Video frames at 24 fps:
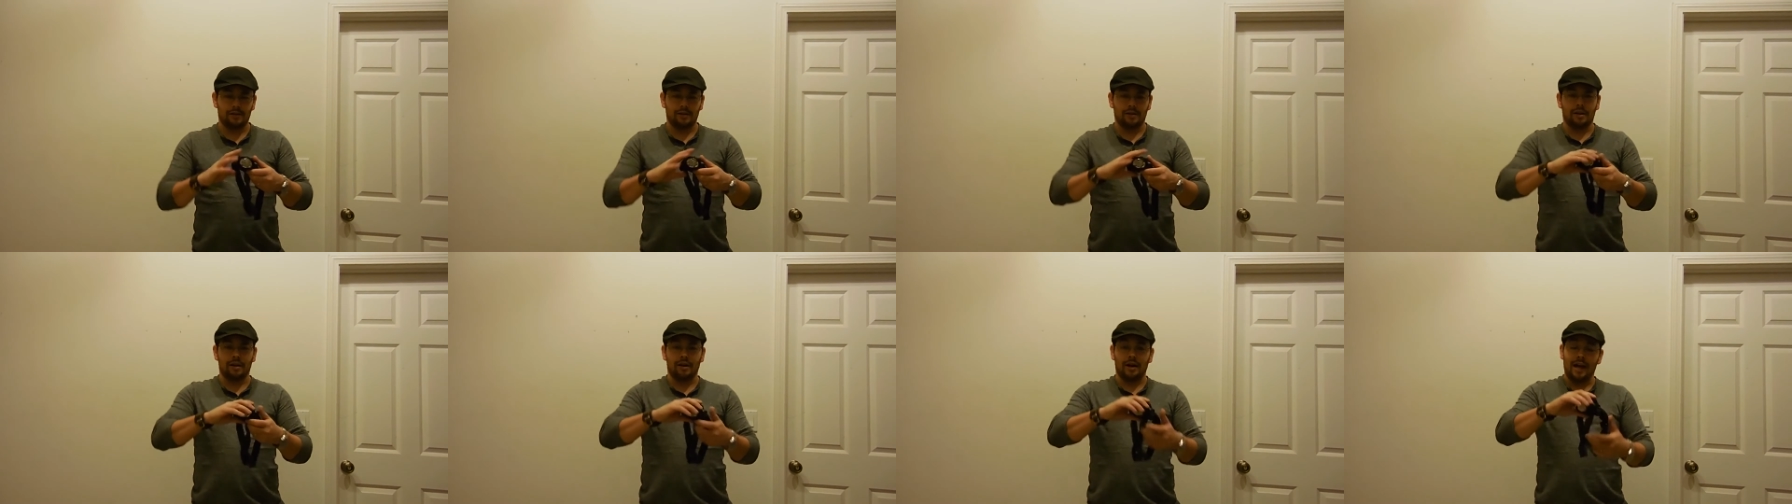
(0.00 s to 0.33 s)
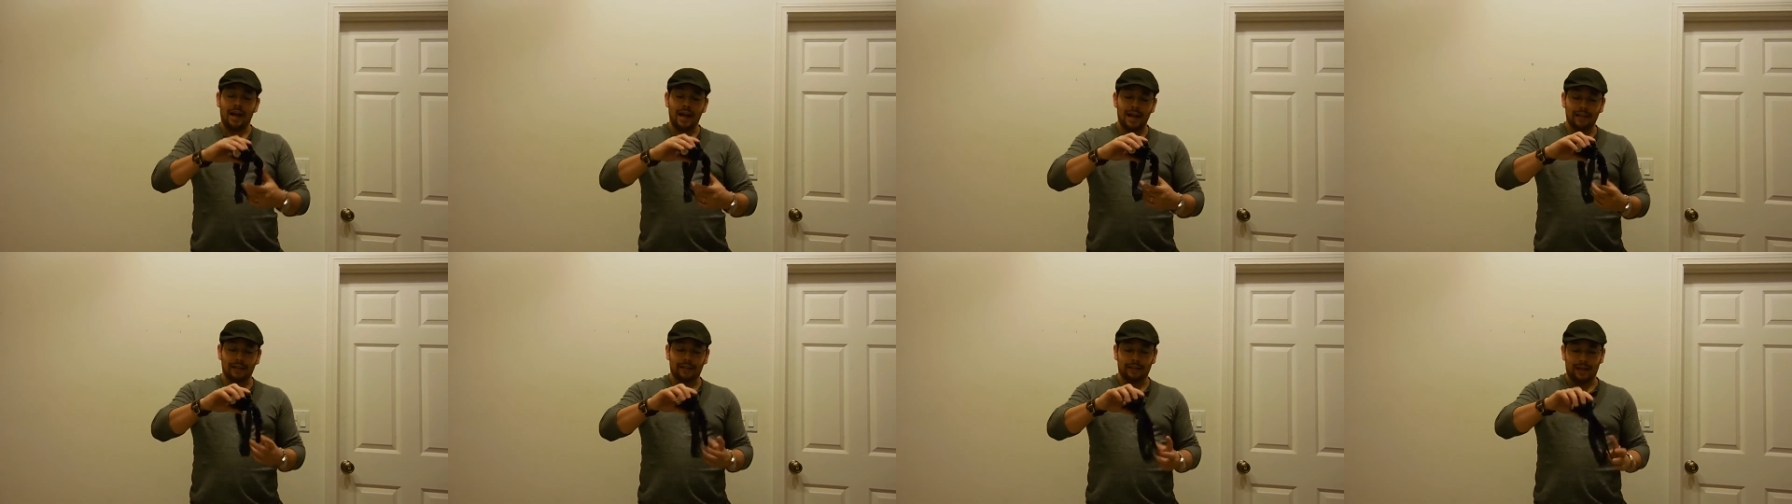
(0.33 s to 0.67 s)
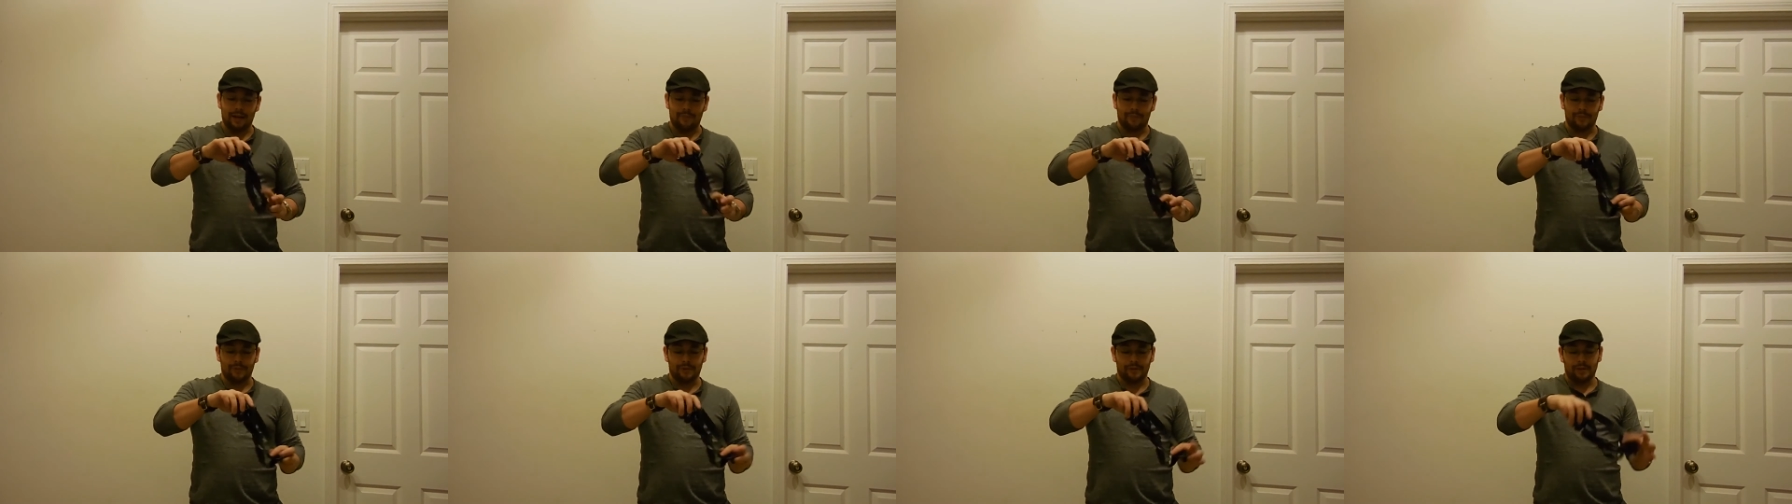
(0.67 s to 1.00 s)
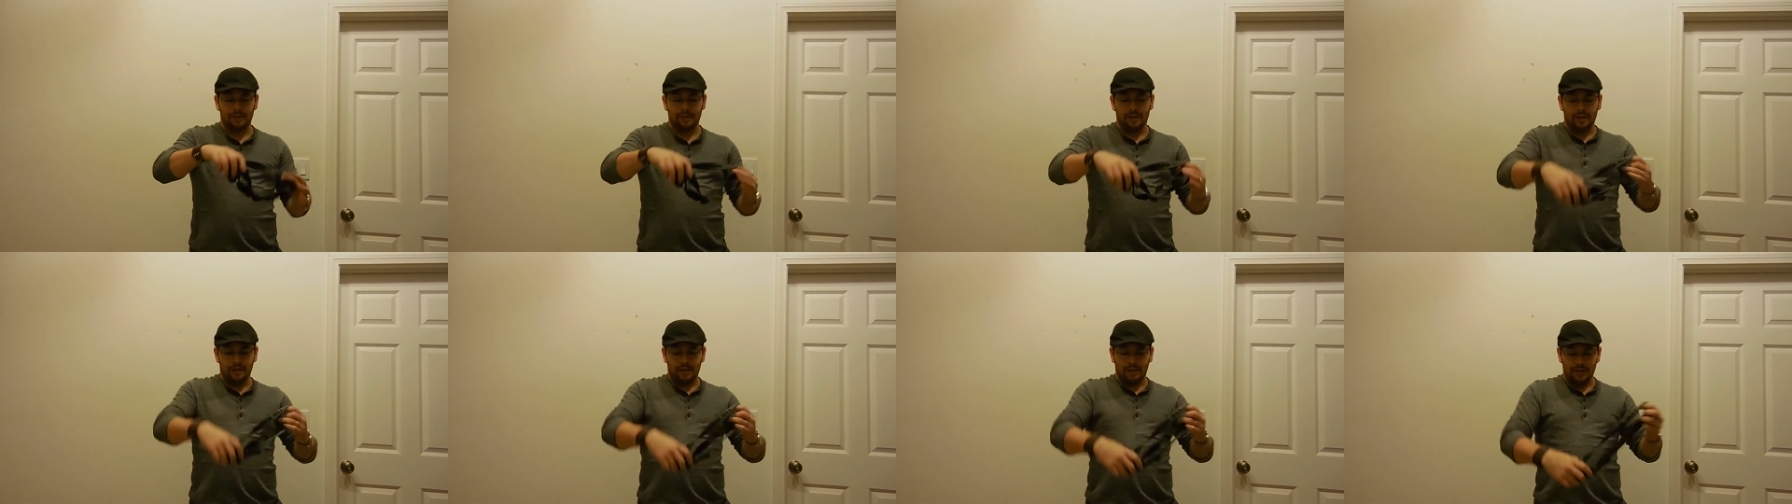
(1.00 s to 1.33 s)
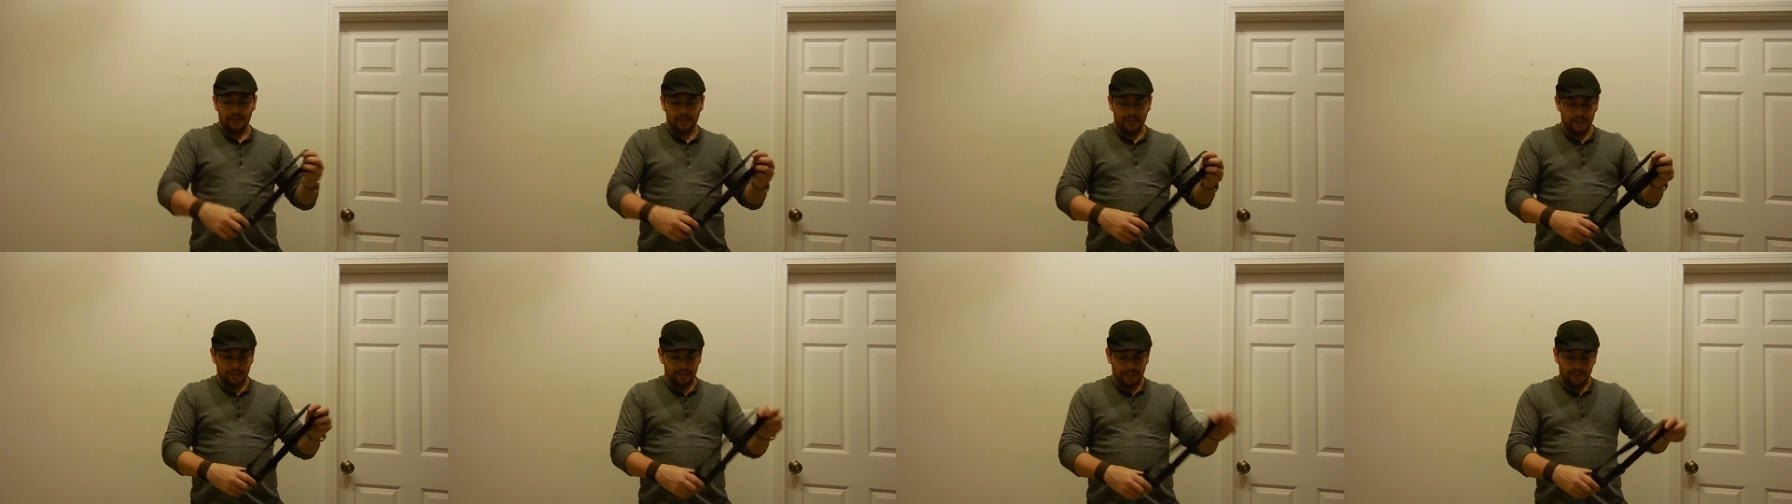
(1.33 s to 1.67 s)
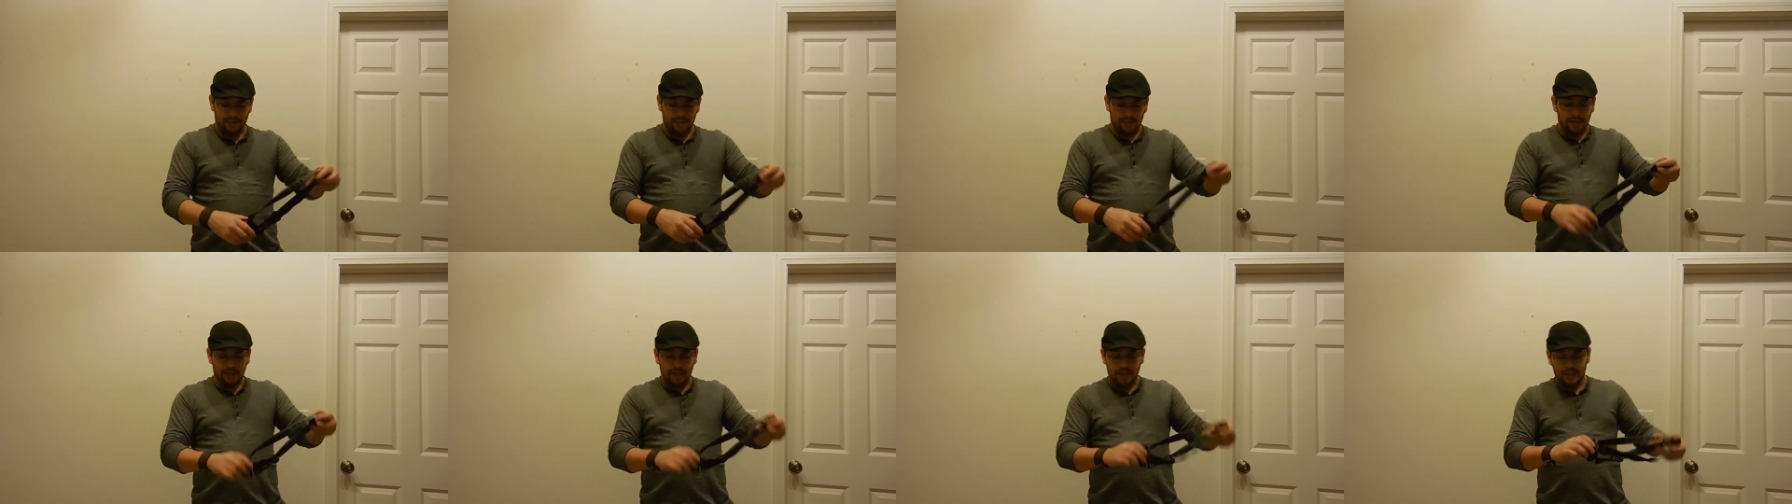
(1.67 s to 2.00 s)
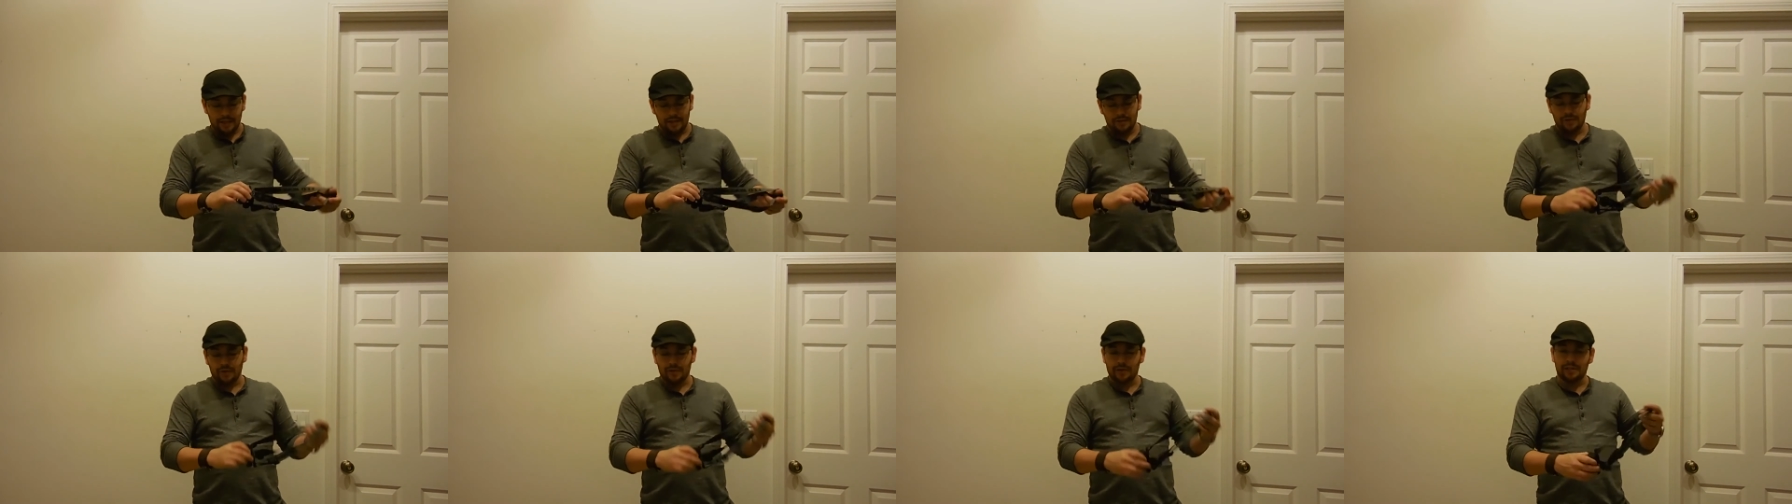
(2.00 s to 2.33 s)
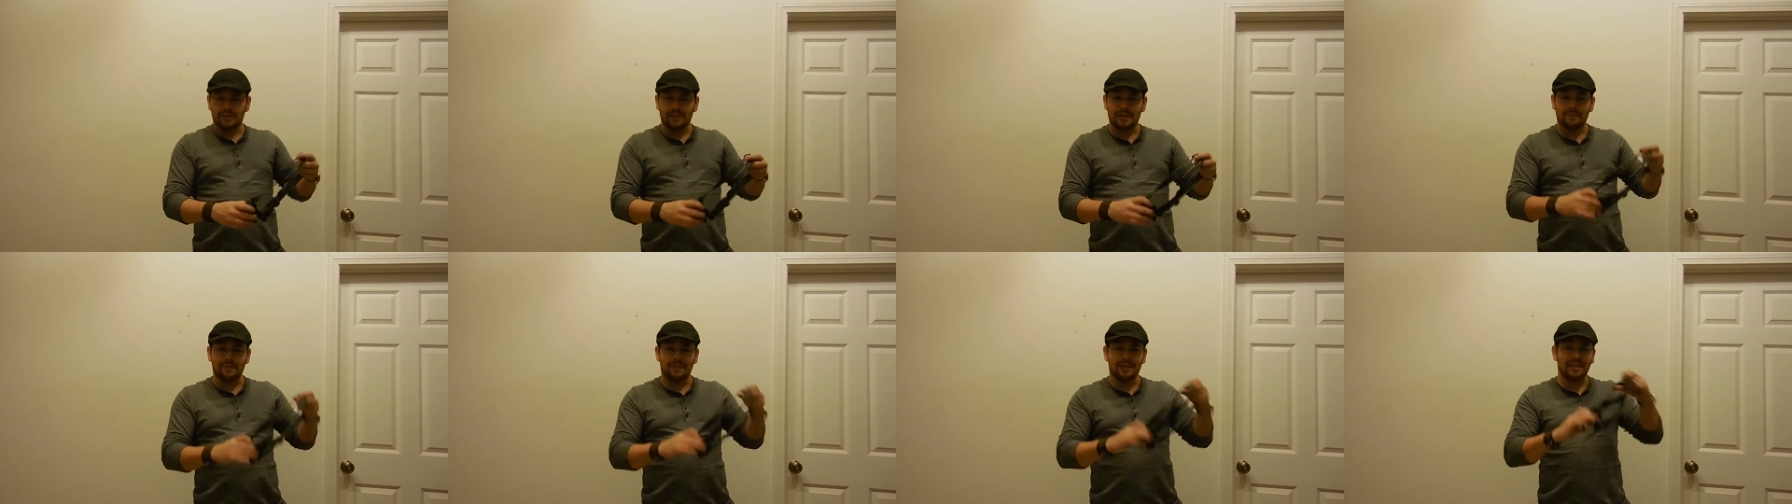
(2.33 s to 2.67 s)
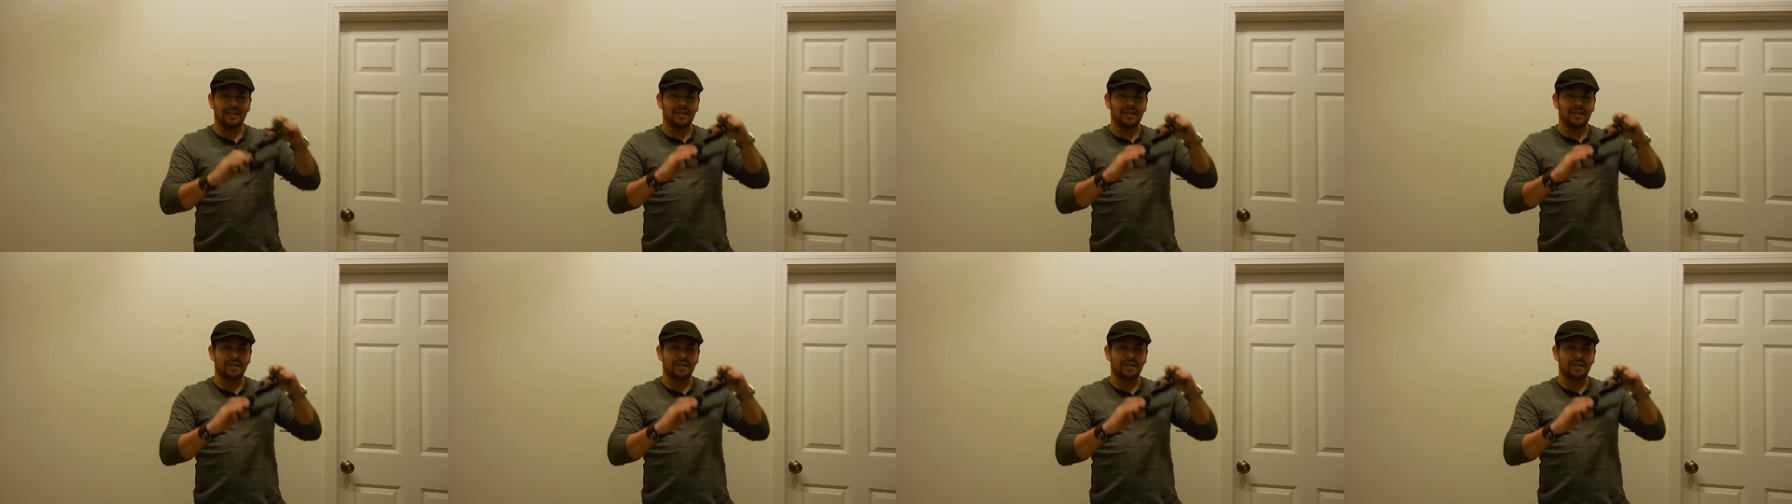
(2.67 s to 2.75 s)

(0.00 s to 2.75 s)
headlamp. This is, again, sort of the same thing.